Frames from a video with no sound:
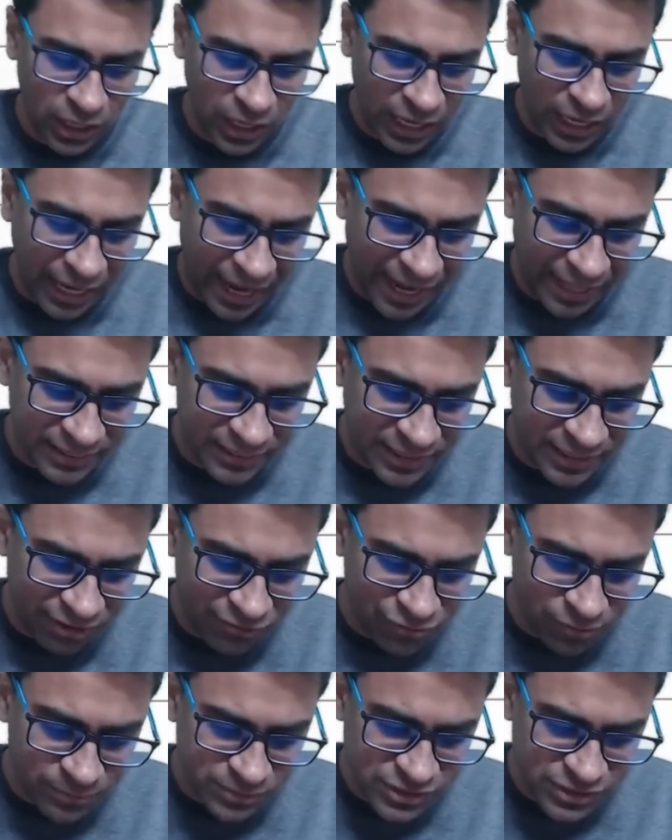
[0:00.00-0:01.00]
And then
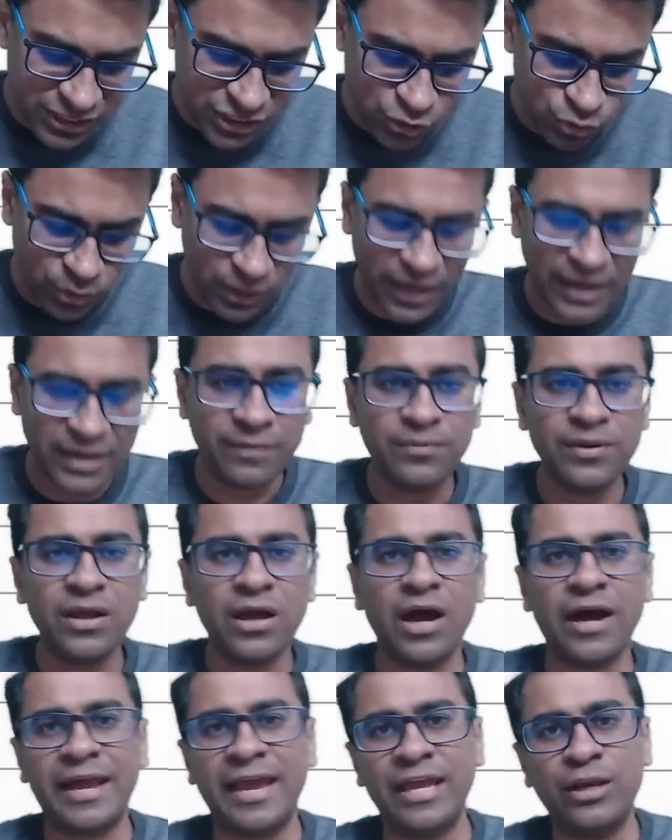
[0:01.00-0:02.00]
from 6 to 9,
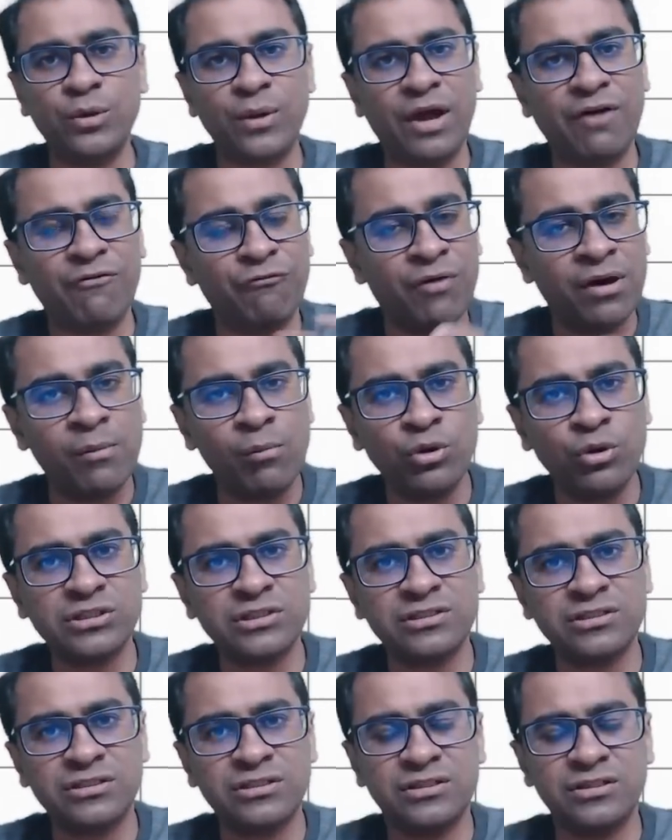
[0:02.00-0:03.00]
again, you have one more
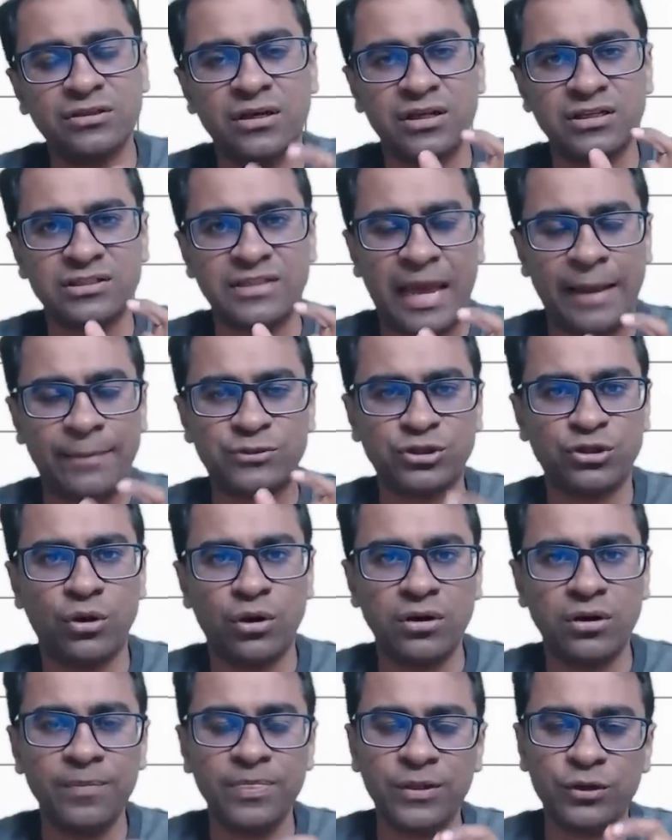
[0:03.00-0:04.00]
time slot
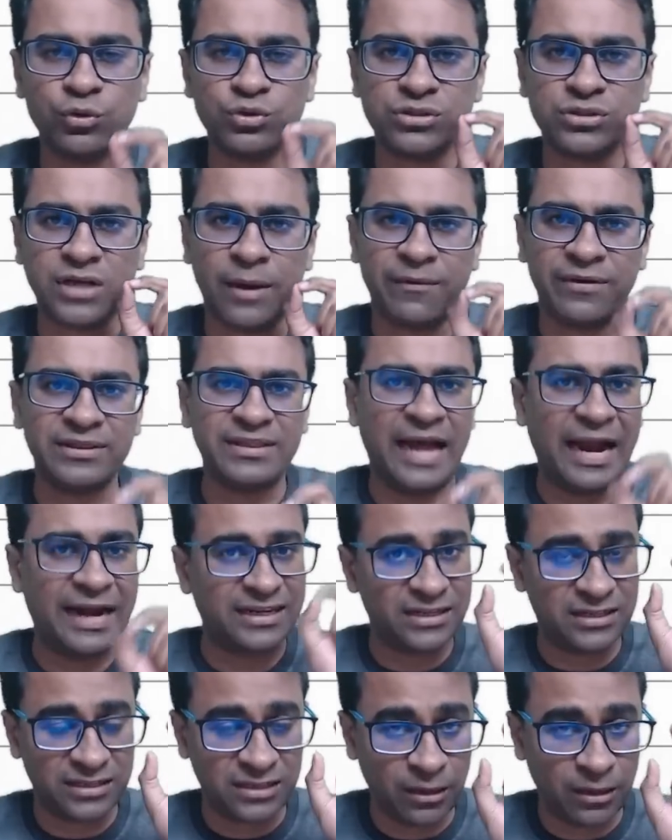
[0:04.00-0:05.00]
to cover that
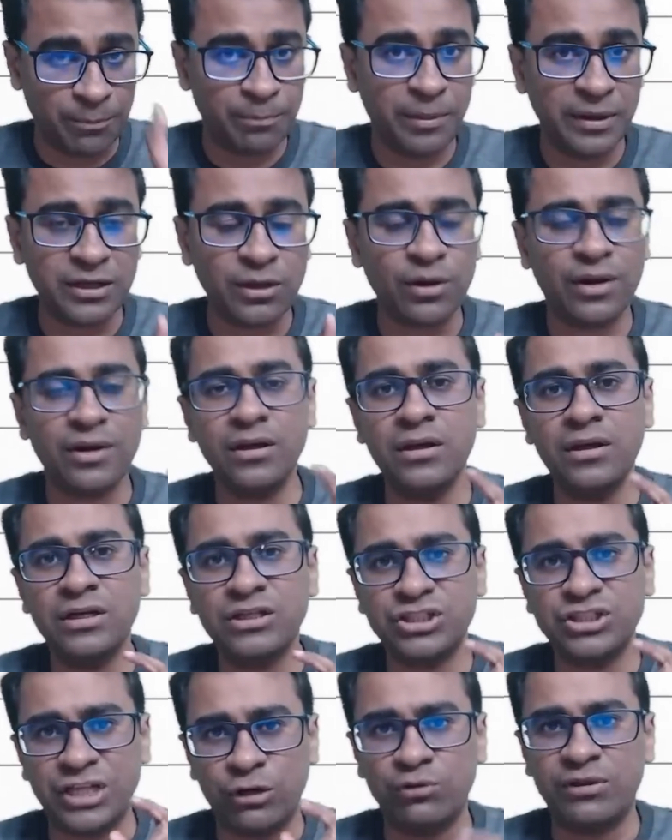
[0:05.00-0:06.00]
particular
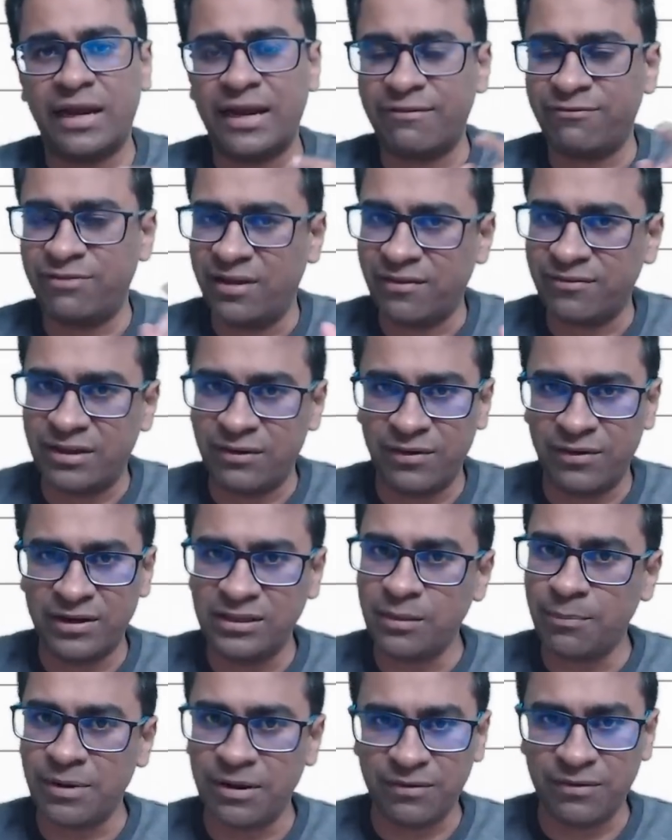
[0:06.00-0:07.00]
schedule that we have given in the
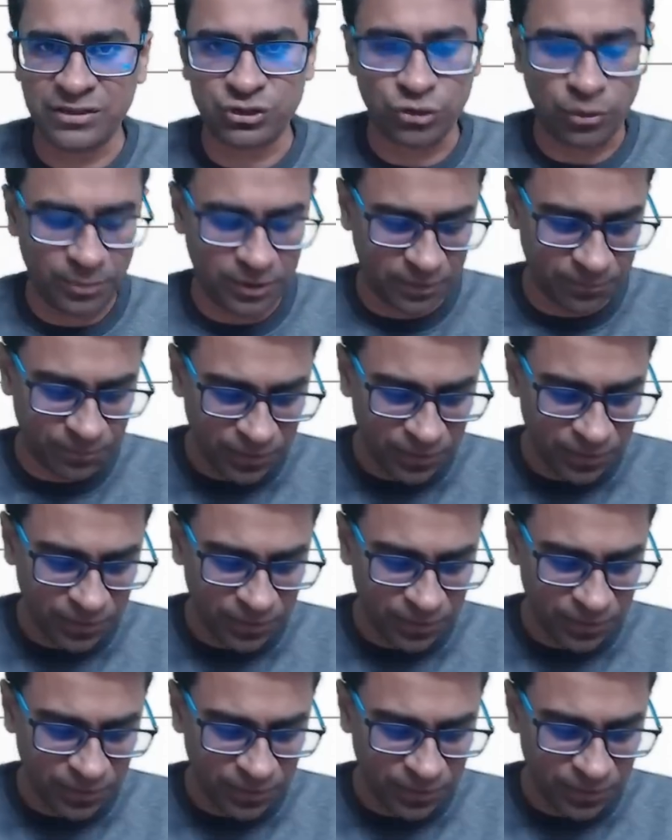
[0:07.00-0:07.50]
previous topic.